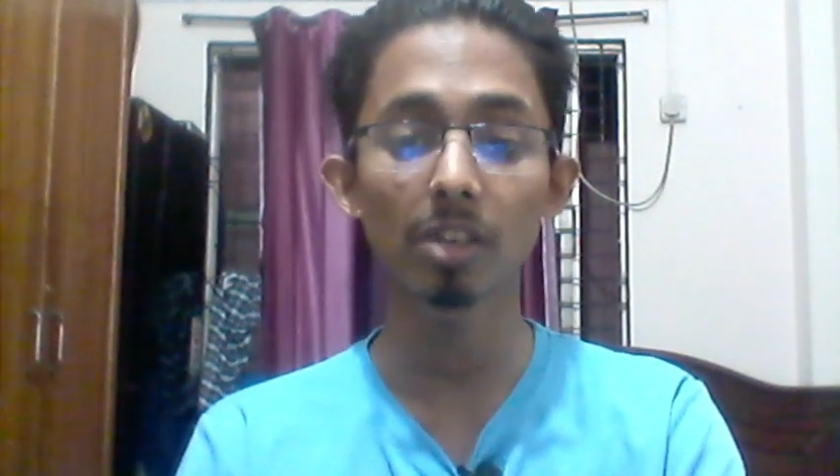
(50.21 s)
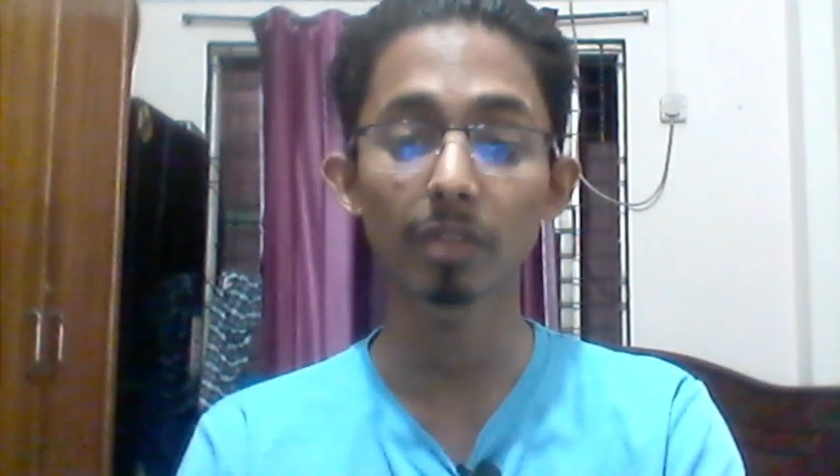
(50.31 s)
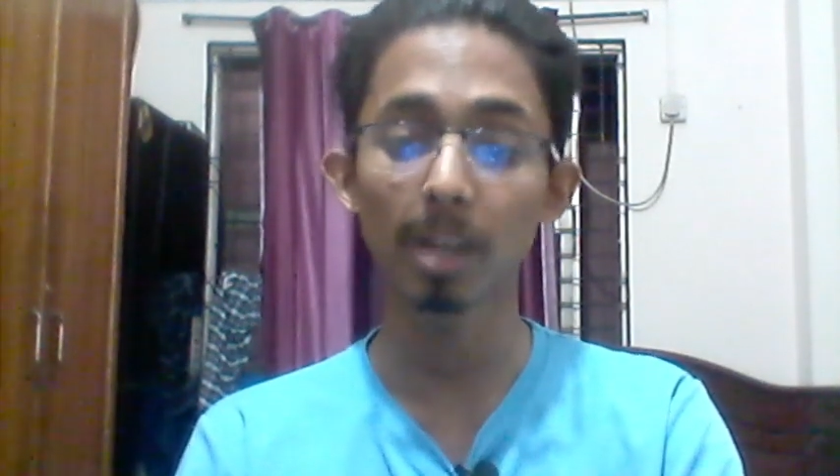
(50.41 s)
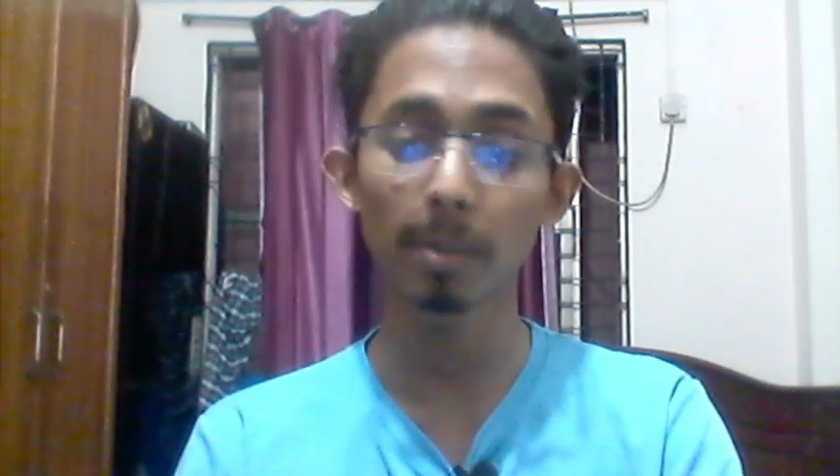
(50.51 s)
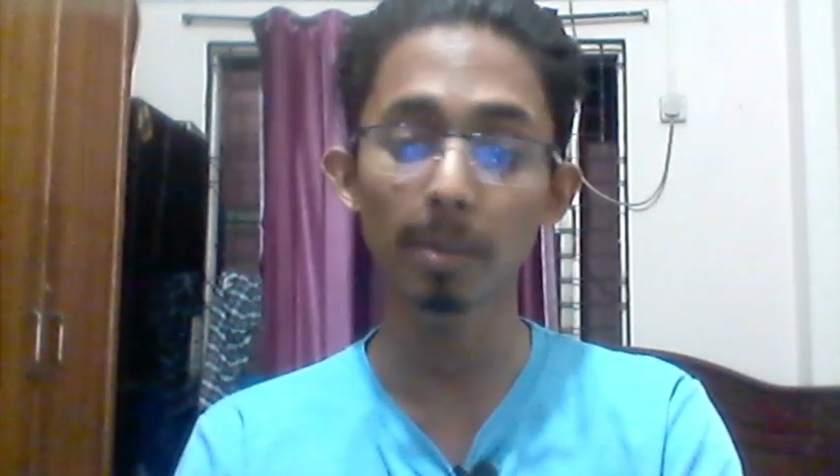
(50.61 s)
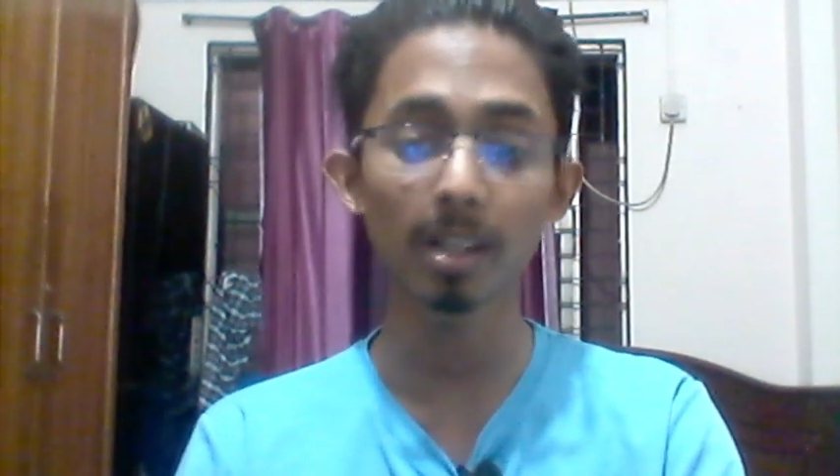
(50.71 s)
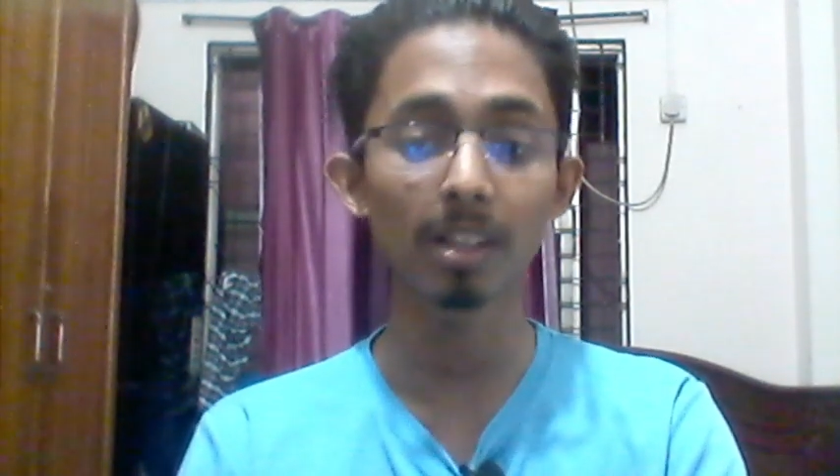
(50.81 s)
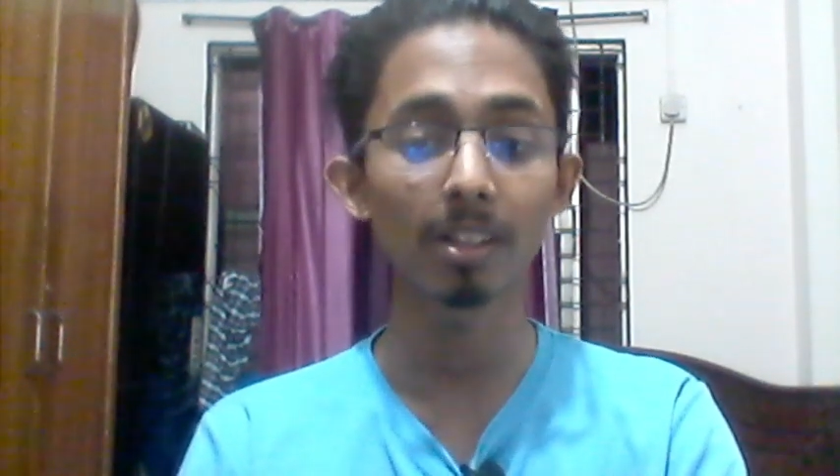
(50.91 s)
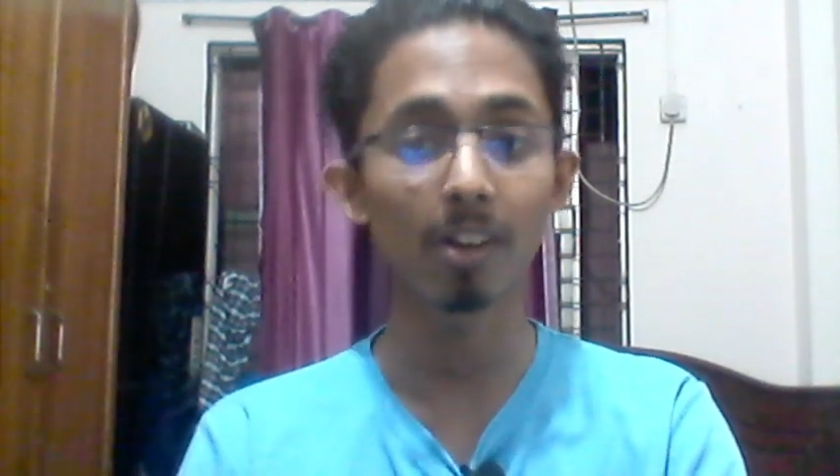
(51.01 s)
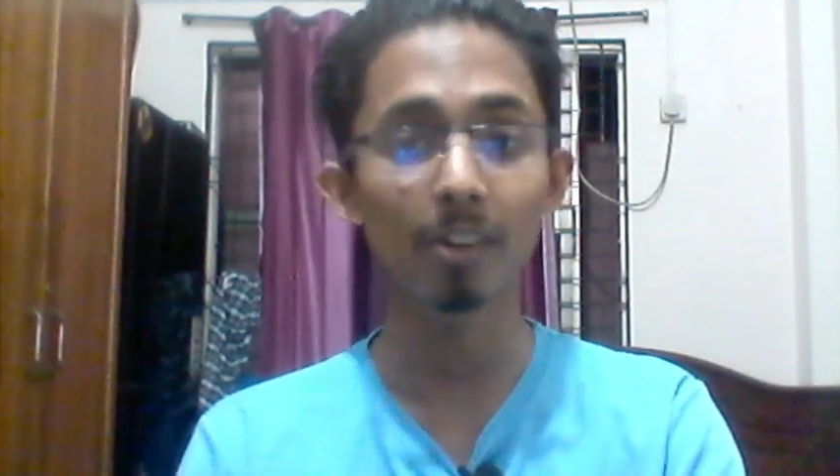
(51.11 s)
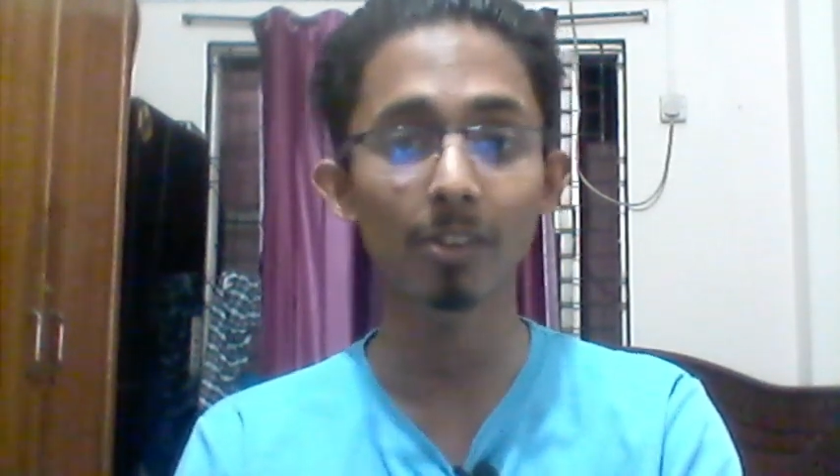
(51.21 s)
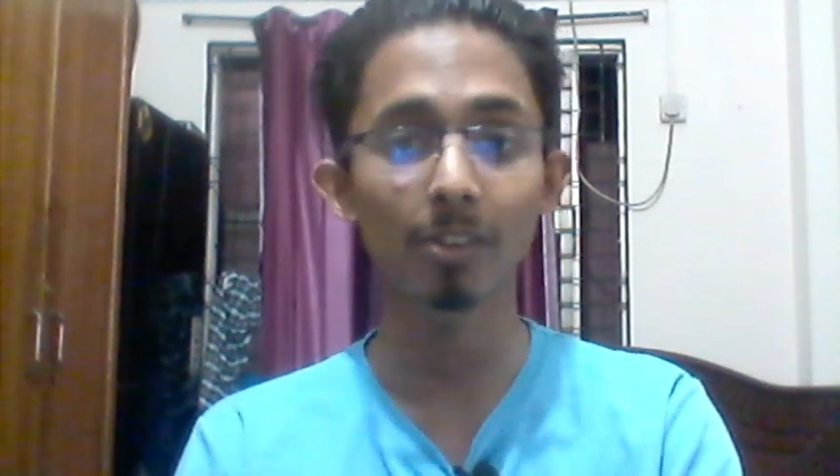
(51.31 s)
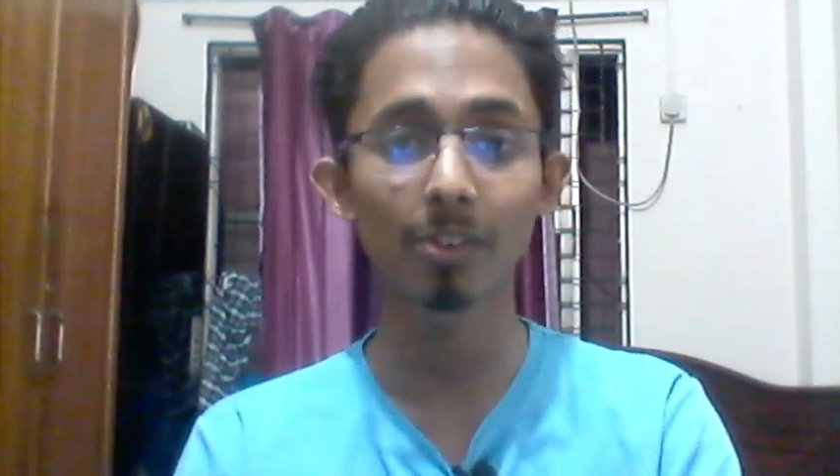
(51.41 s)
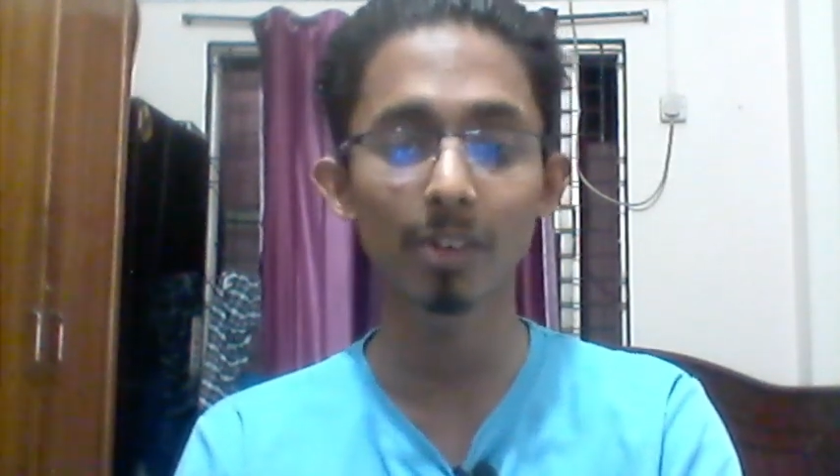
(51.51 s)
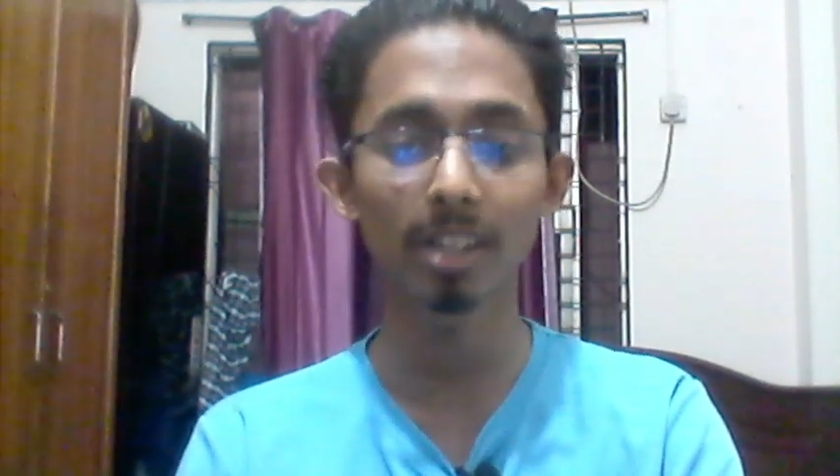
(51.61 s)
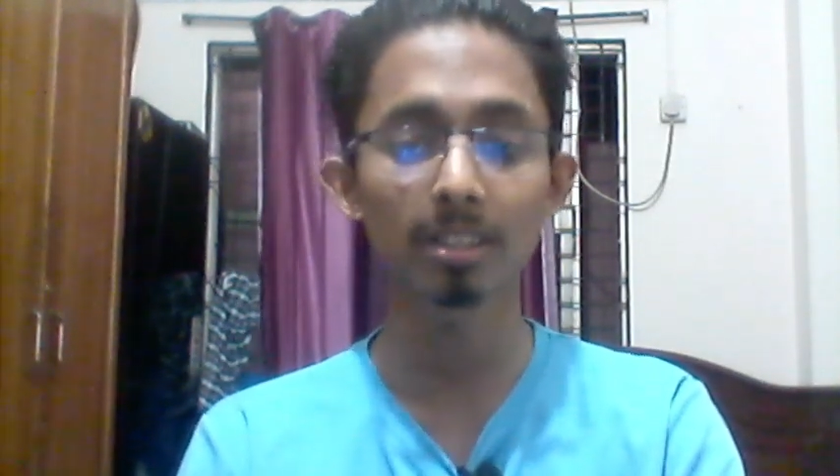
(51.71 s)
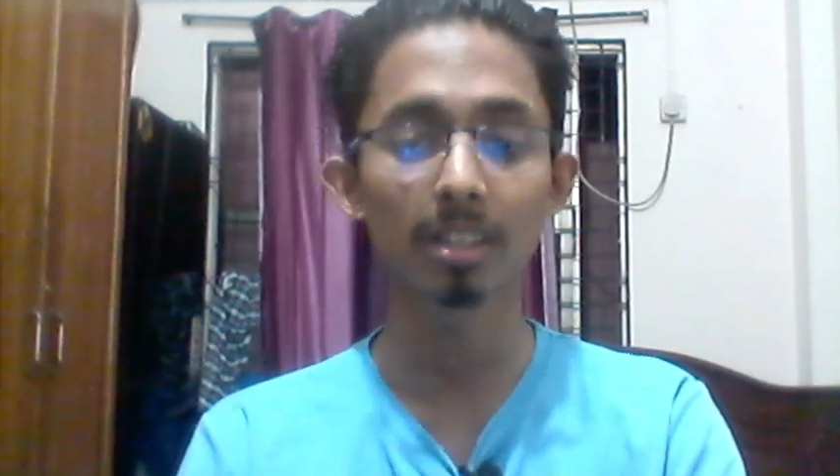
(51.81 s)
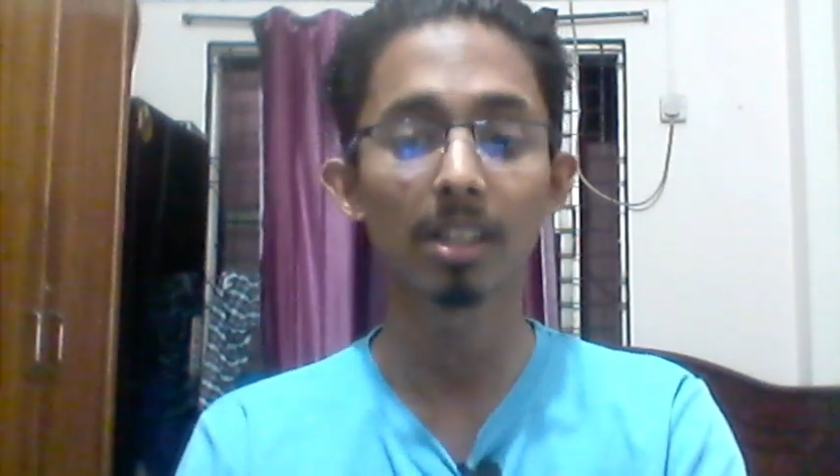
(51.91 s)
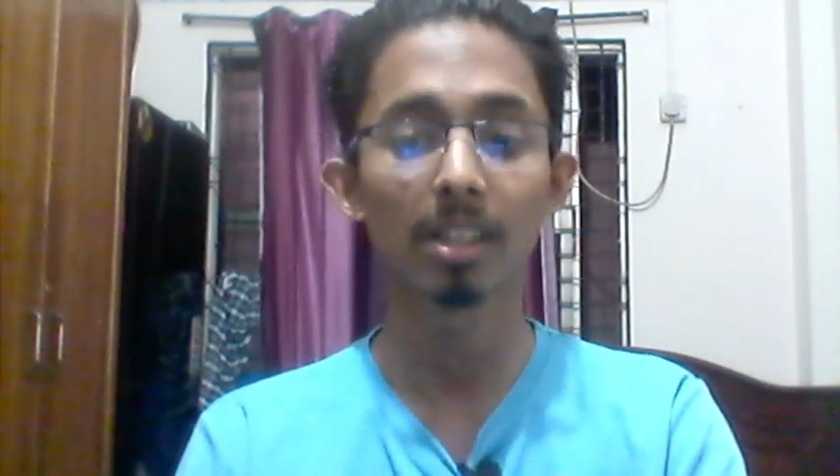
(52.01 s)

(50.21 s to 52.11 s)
of capital or risk